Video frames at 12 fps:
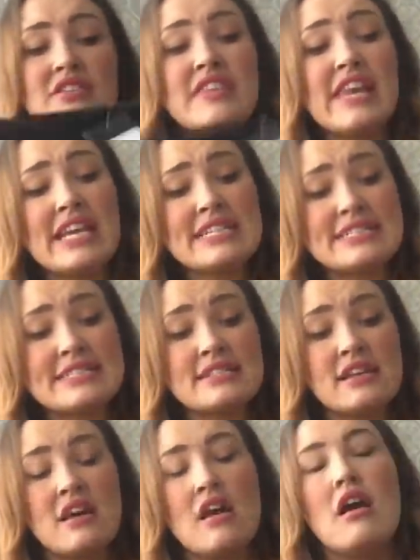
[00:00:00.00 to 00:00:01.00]

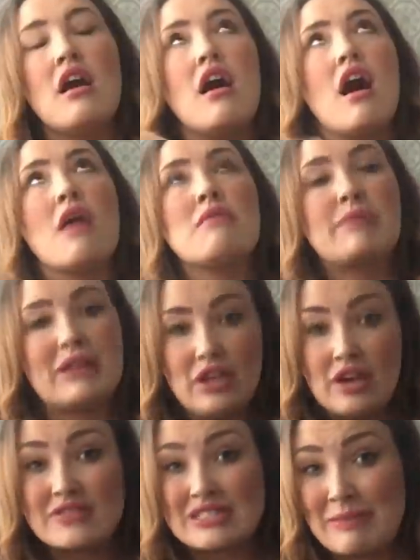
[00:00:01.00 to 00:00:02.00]
this, I'm a bit
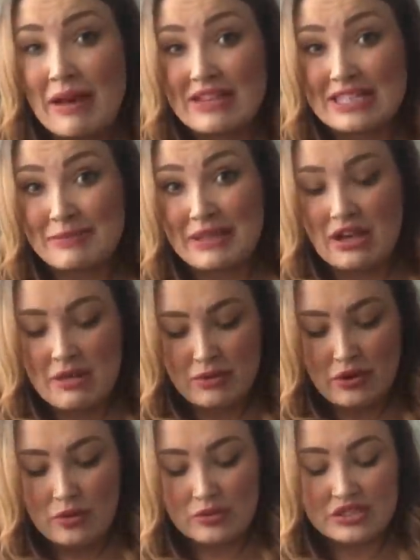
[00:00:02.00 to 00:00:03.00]
nervous about this bit that I
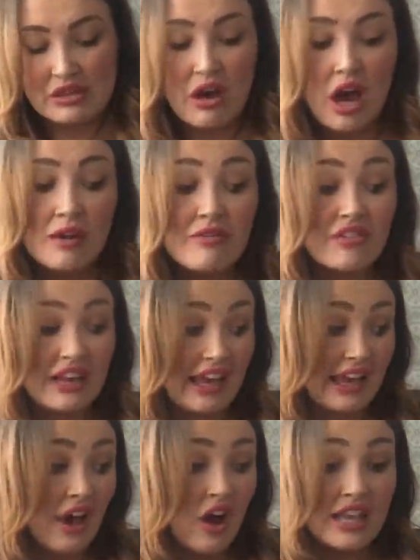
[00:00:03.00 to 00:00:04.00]
bought. So
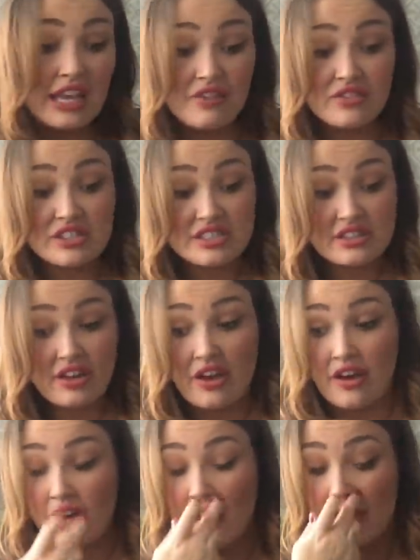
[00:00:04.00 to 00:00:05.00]
hopefully, I love the
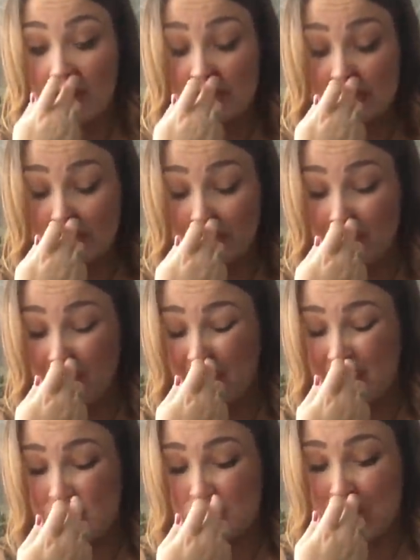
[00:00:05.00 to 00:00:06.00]
skirt and I do
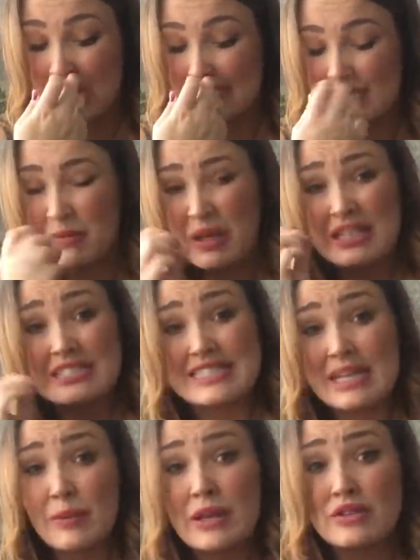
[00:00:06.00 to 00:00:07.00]
like the dress. I'm gonna
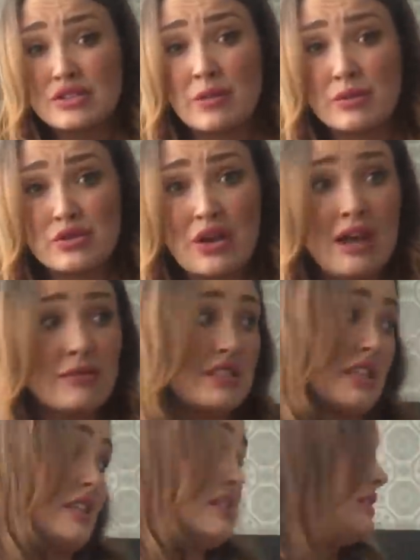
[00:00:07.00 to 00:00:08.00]
see what it looks like with
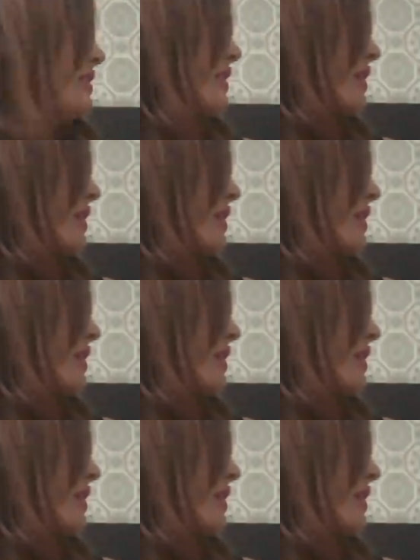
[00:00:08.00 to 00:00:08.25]
trousers.